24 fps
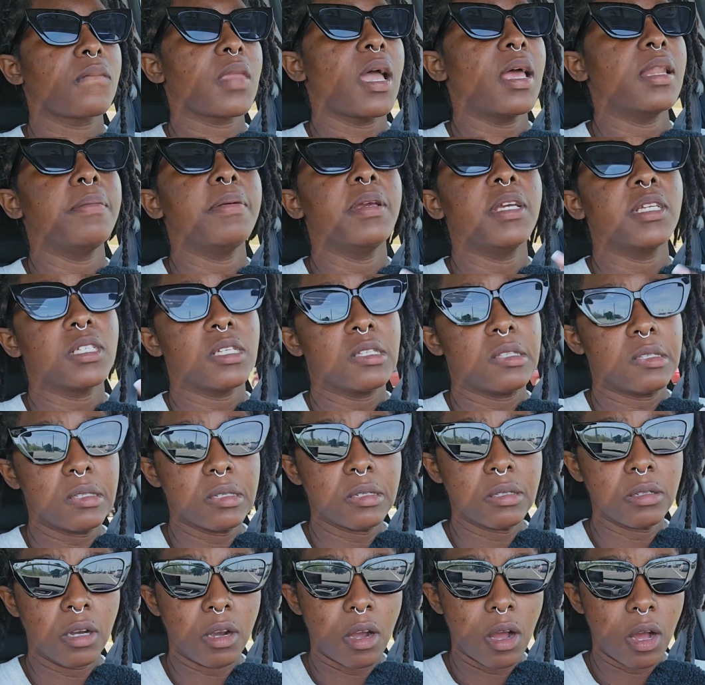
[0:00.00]
and the patient
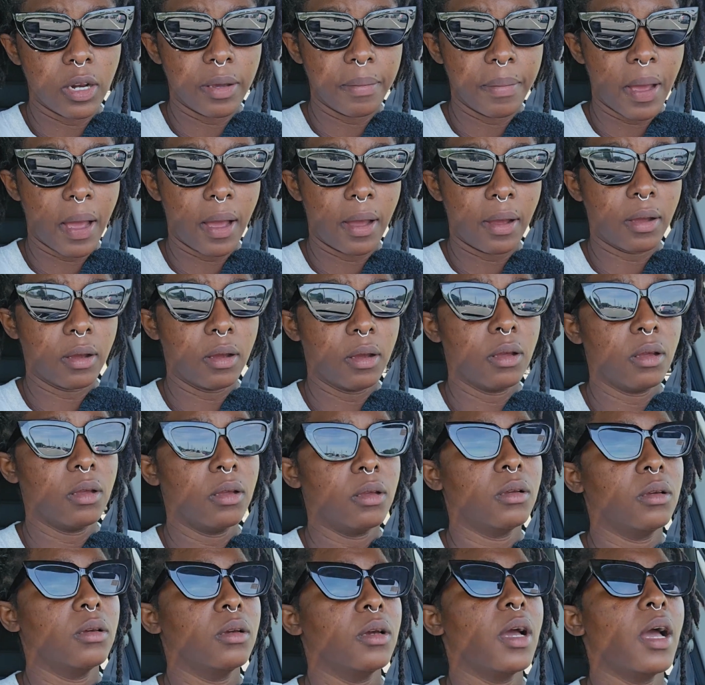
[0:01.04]
still not call you back,
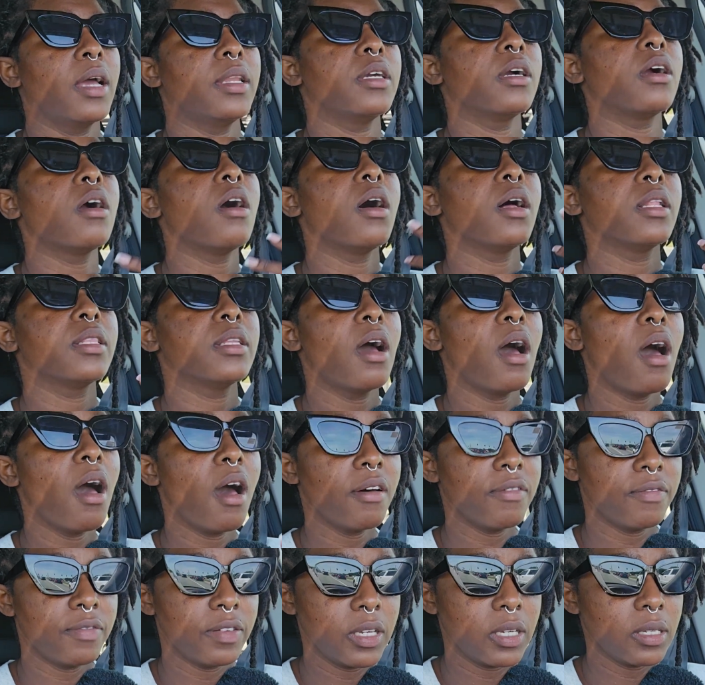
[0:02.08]
and you call the
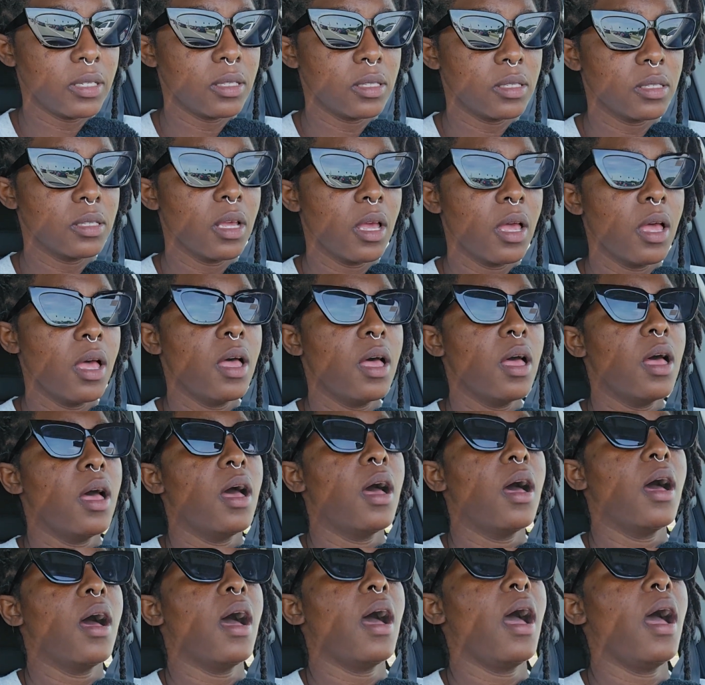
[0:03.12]
office
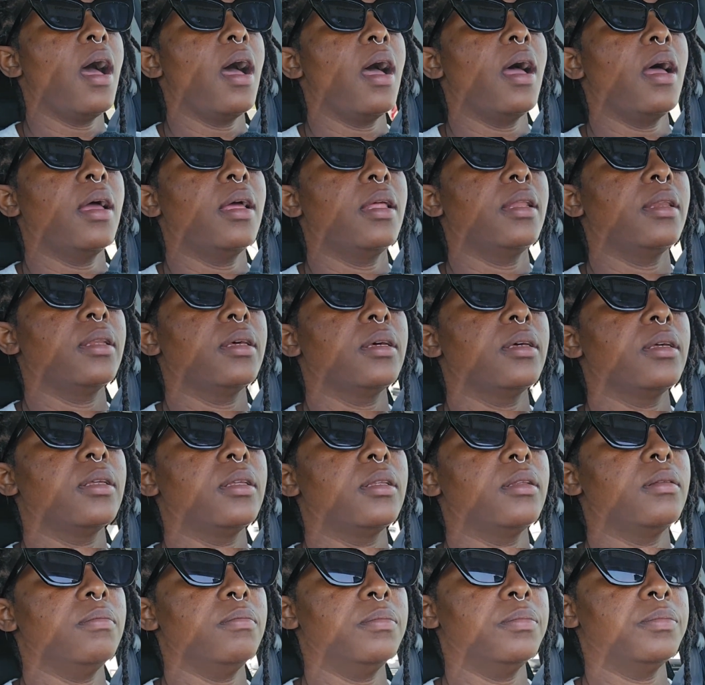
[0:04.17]
and
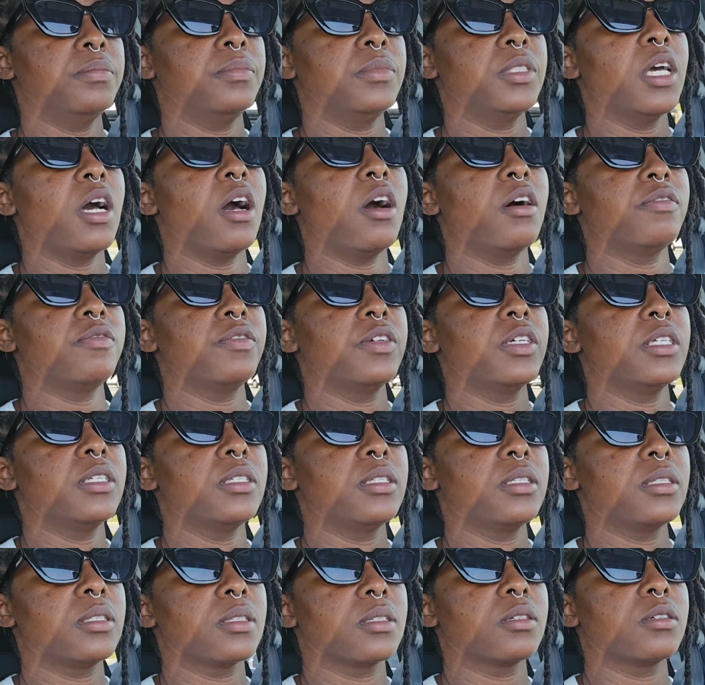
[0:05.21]
the
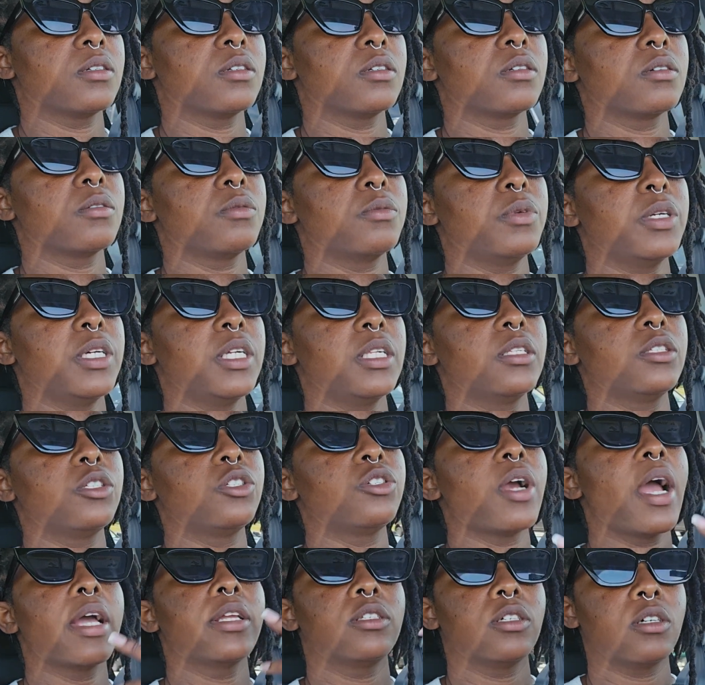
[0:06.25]
office will
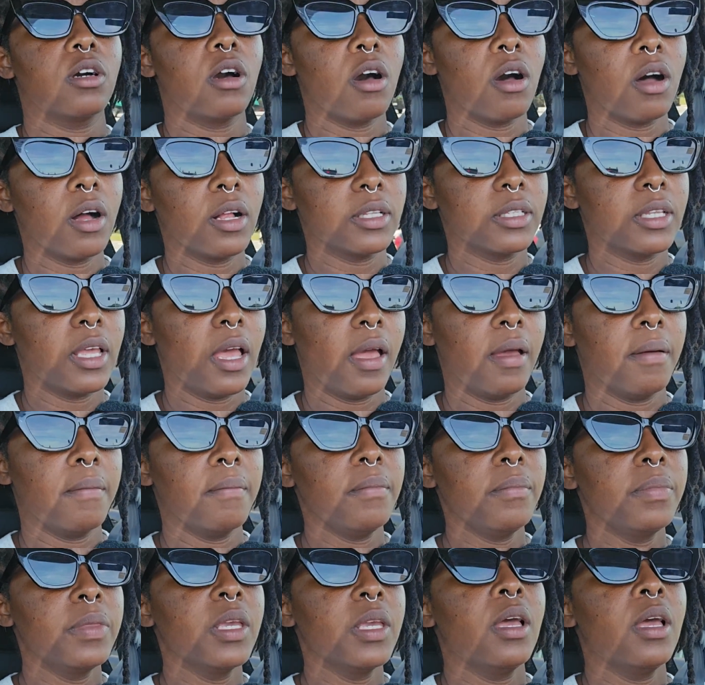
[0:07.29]
try to call
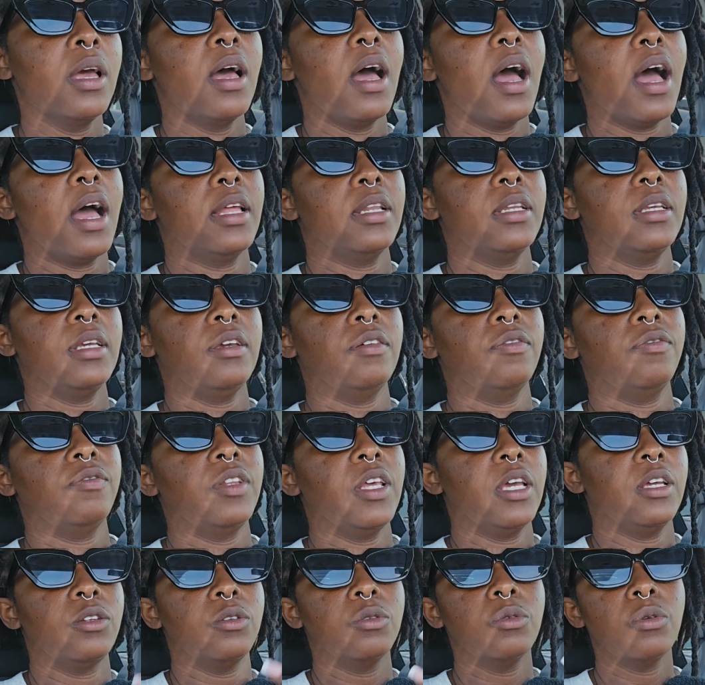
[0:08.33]
them, and if
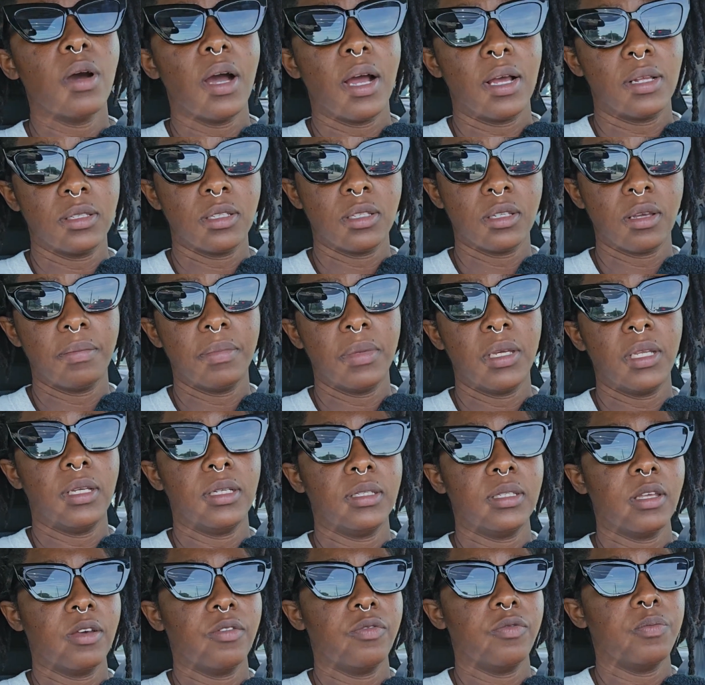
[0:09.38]
they do answer,
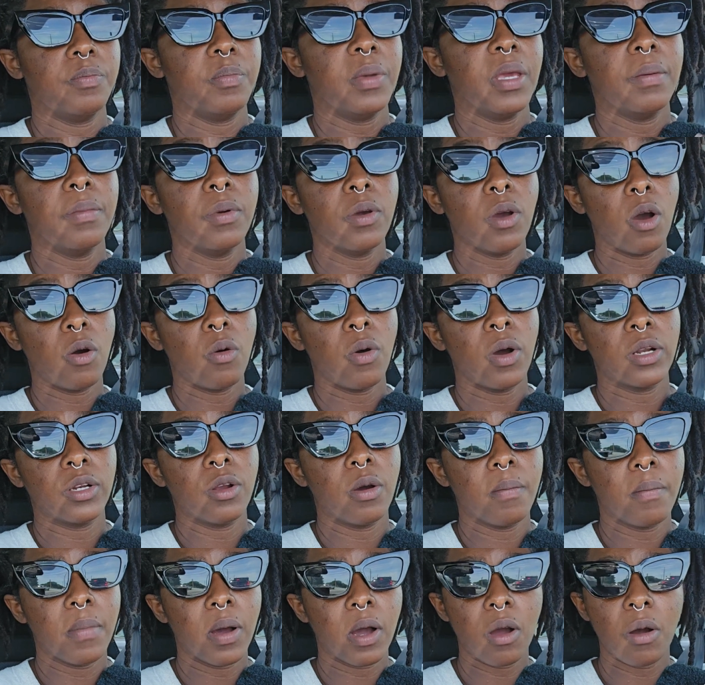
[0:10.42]
meaning if maybe our
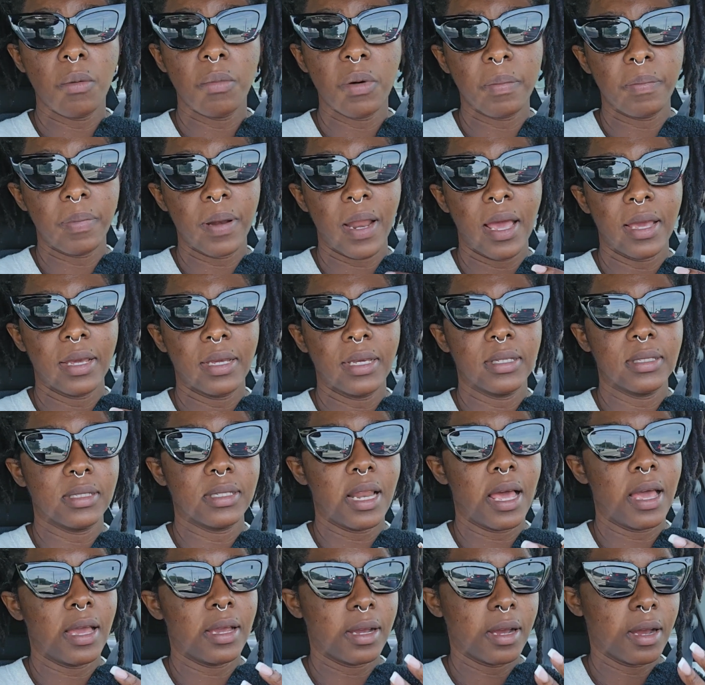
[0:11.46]
number come up like it's
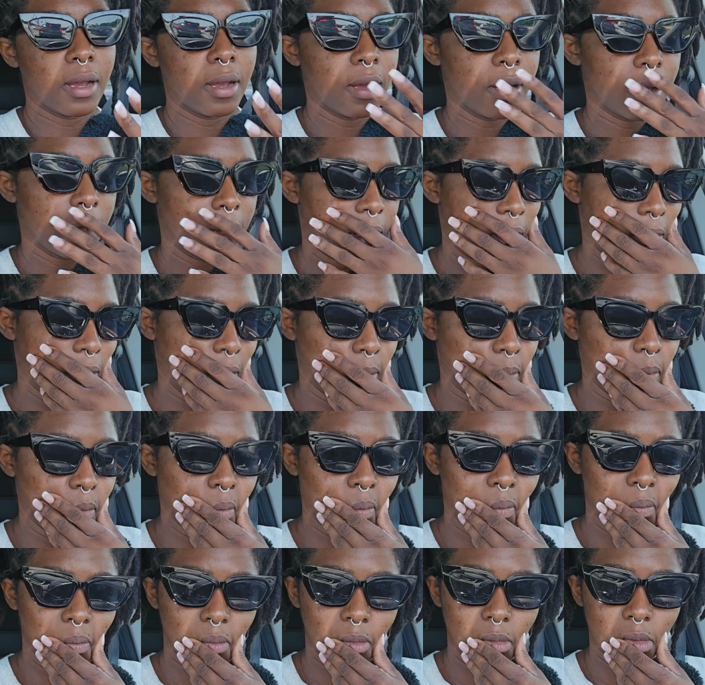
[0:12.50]
like
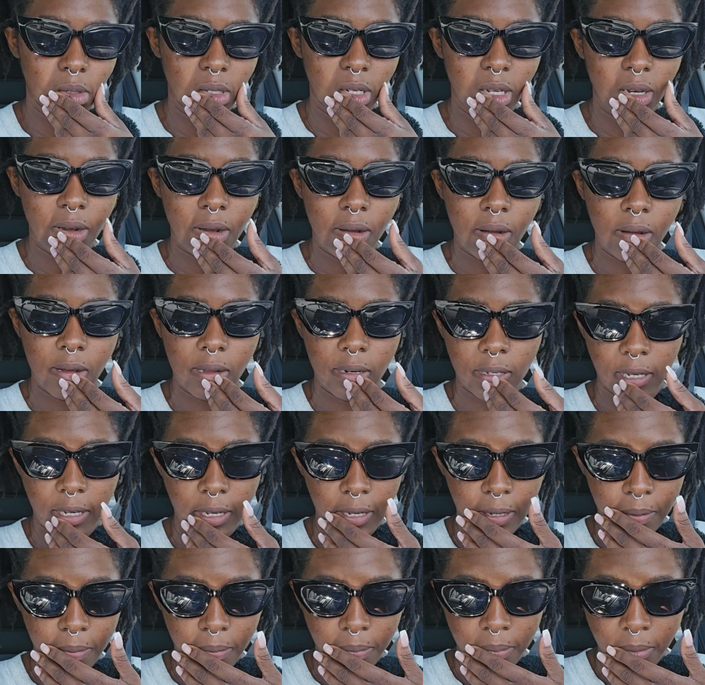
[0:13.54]
what you call
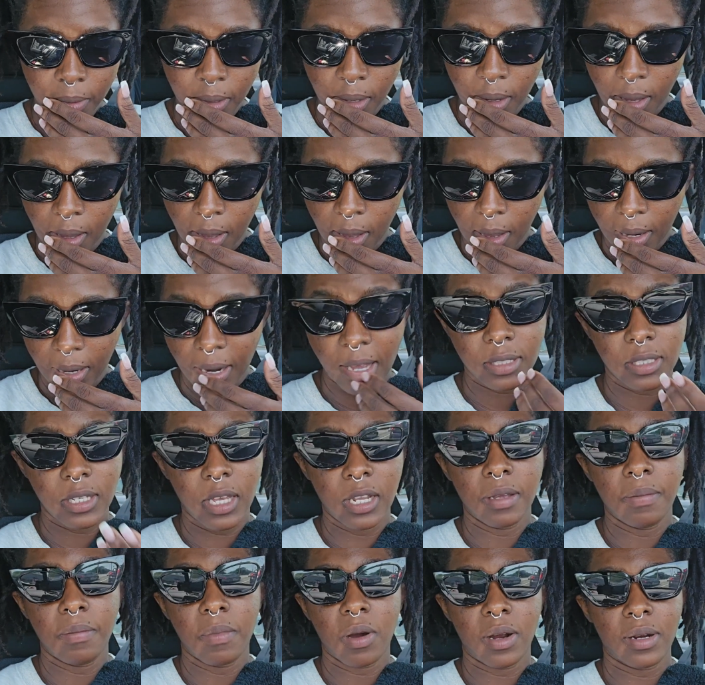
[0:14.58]
it, like
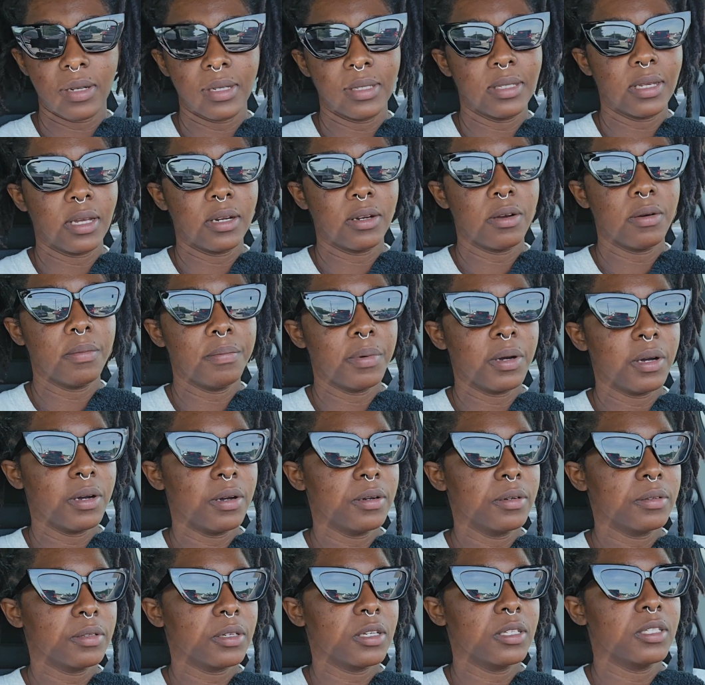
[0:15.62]
telemarketer
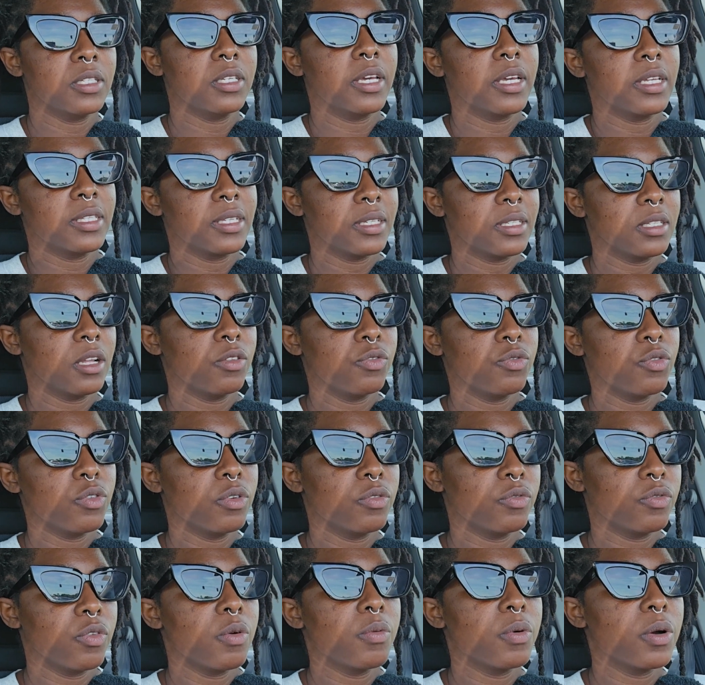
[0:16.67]
number, because you get a cell
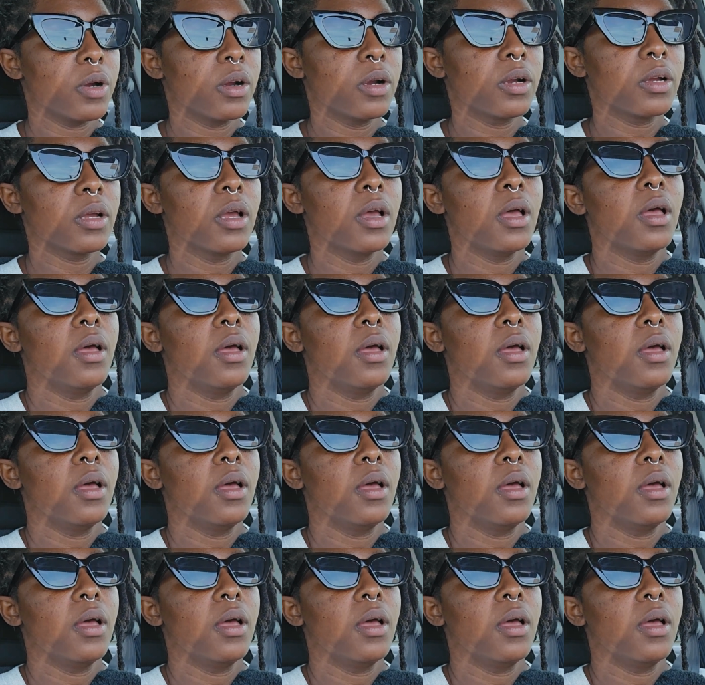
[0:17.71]
phone for work.